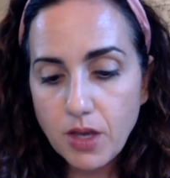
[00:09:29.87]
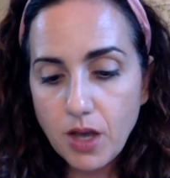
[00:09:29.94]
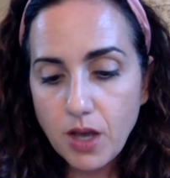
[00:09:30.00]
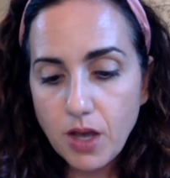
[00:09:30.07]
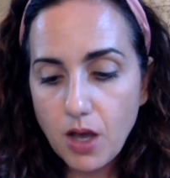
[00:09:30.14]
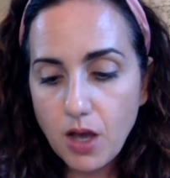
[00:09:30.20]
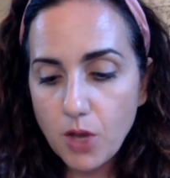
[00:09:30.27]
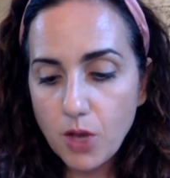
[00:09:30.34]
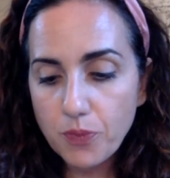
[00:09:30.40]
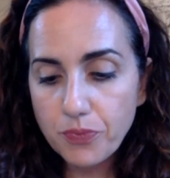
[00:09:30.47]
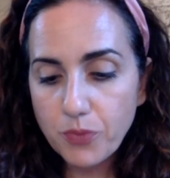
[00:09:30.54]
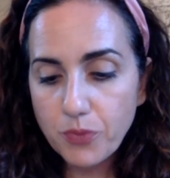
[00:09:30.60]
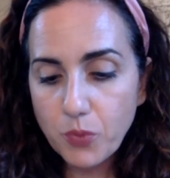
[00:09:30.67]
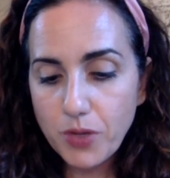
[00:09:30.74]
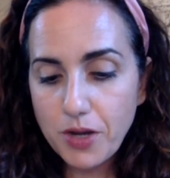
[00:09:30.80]

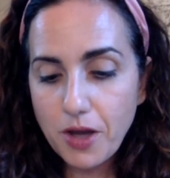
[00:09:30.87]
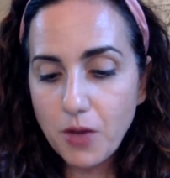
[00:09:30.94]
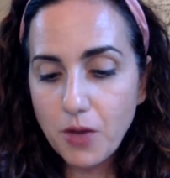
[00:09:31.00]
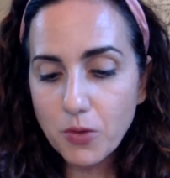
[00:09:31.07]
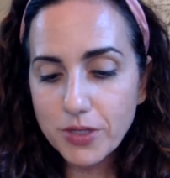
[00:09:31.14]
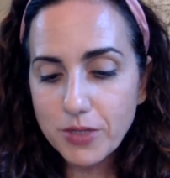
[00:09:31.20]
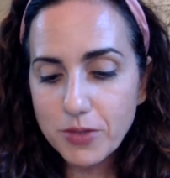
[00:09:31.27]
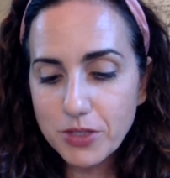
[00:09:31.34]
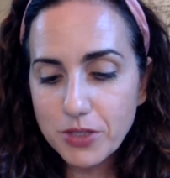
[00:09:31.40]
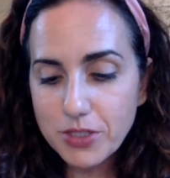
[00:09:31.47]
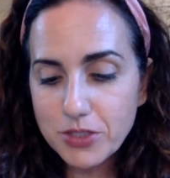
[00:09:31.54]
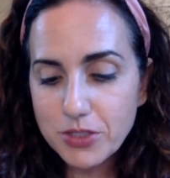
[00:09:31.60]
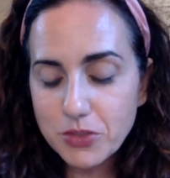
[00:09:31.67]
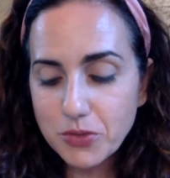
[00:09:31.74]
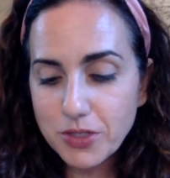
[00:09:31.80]
When not working with
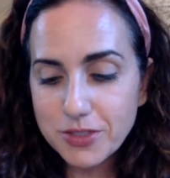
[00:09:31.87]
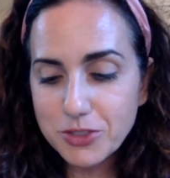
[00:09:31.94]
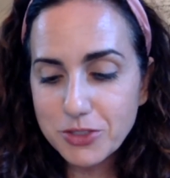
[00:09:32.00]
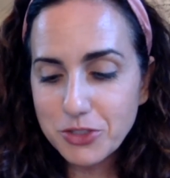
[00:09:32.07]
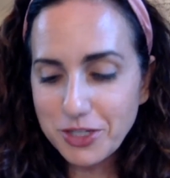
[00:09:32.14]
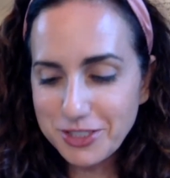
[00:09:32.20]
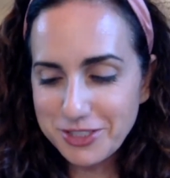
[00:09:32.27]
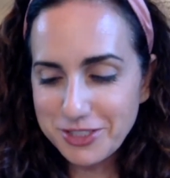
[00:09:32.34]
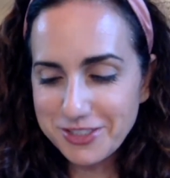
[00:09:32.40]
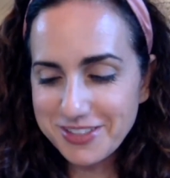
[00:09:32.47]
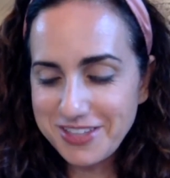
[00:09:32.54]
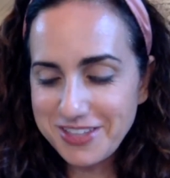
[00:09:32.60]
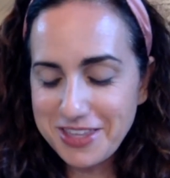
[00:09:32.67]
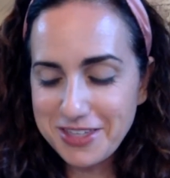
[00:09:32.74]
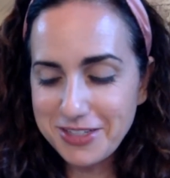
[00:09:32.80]
historic structures,
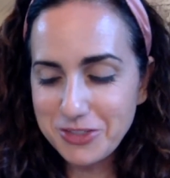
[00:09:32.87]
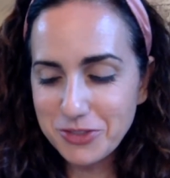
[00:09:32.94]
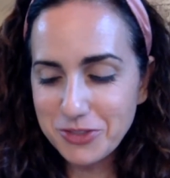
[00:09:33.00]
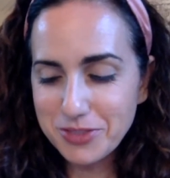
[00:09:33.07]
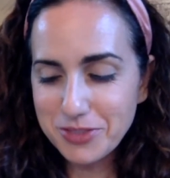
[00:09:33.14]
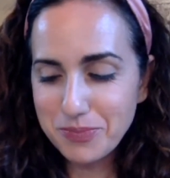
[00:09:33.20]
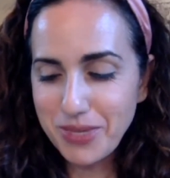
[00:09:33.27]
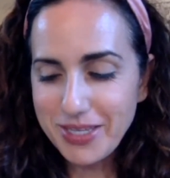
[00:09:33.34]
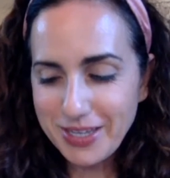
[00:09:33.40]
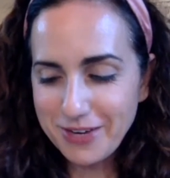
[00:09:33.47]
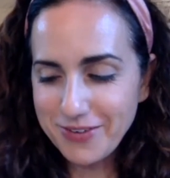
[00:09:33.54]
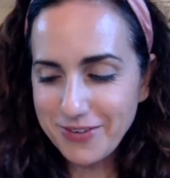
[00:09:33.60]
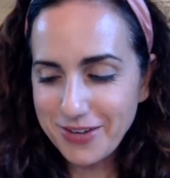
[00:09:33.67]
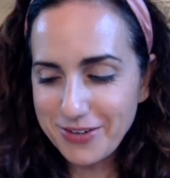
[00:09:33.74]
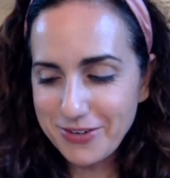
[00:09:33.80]
Nathan enjoys biking
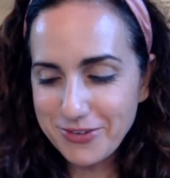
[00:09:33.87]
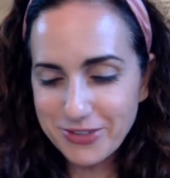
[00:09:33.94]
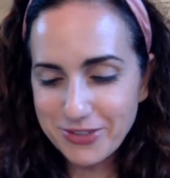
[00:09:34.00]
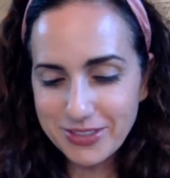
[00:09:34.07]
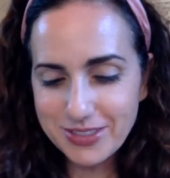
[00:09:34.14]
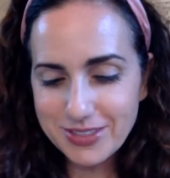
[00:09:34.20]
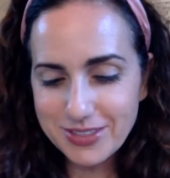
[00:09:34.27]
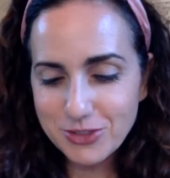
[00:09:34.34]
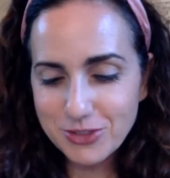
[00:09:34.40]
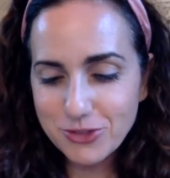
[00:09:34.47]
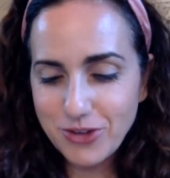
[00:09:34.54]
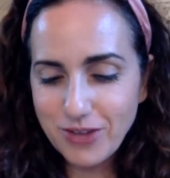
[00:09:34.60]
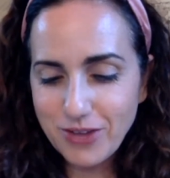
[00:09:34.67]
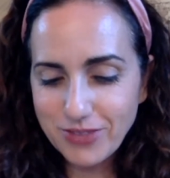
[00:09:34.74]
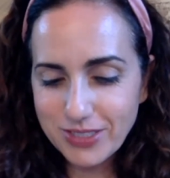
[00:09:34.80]
around New Orleans,
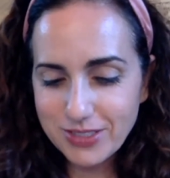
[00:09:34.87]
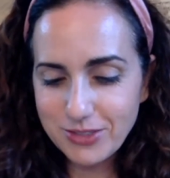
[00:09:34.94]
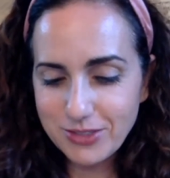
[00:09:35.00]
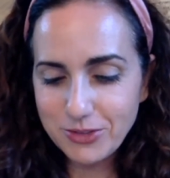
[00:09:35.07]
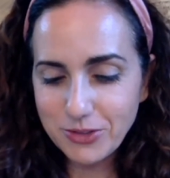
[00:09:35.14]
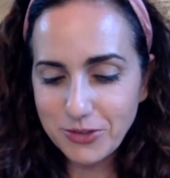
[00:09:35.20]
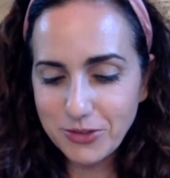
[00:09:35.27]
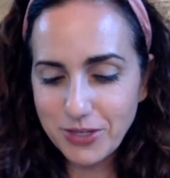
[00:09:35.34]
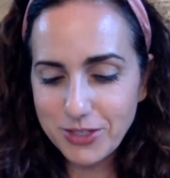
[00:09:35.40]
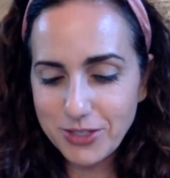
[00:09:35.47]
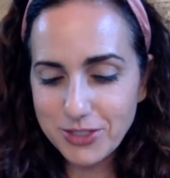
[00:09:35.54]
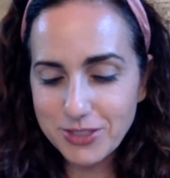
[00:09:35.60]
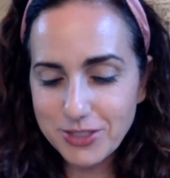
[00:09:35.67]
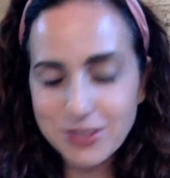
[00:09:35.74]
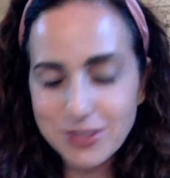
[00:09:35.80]
traveling to new
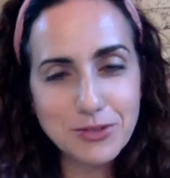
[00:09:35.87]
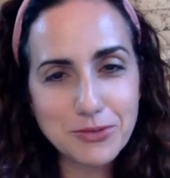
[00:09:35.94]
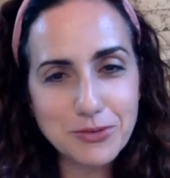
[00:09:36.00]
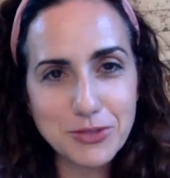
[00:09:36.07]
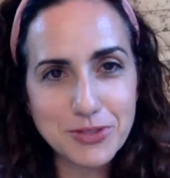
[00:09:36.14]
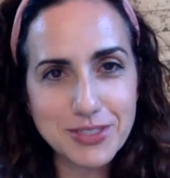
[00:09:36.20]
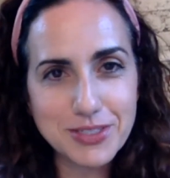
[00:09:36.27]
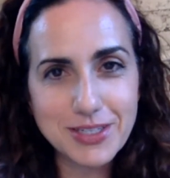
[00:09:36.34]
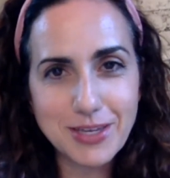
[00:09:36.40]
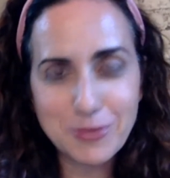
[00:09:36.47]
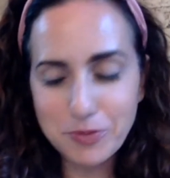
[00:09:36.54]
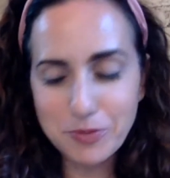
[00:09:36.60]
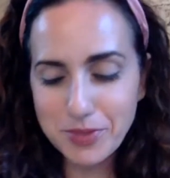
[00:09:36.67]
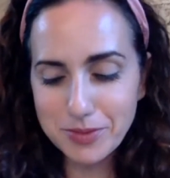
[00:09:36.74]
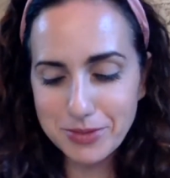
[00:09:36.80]
locations, which once again we'll
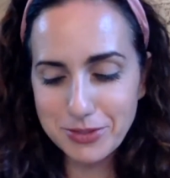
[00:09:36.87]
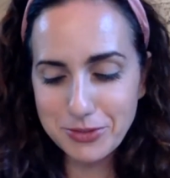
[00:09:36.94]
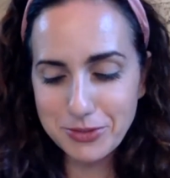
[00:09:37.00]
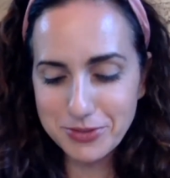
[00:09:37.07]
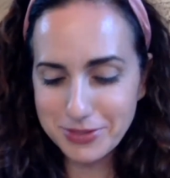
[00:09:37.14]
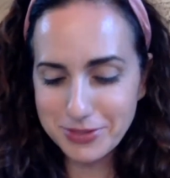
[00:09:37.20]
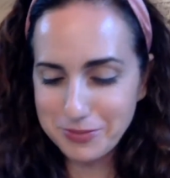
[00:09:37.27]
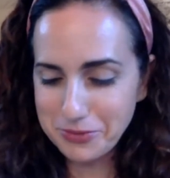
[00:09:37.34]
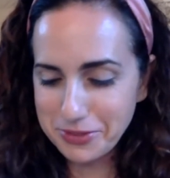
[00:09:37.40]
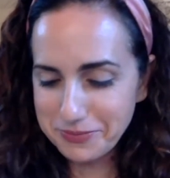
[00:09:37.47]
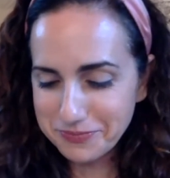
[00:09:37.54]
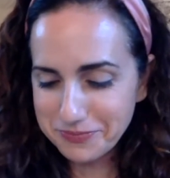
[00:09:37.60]
be able to do at some point,